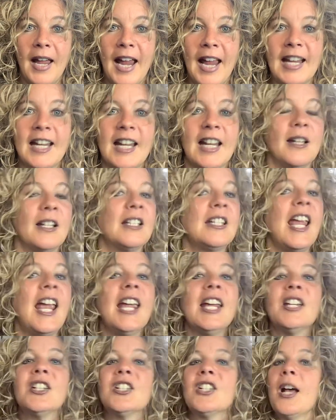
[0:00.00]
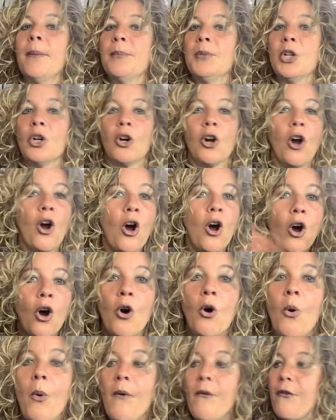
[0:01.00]
And it takes up your
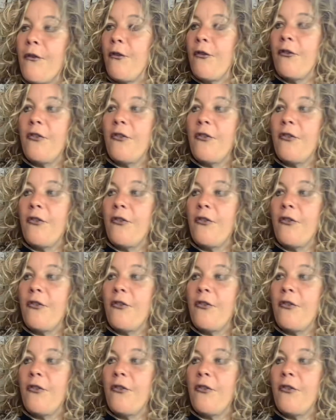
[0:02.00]
whole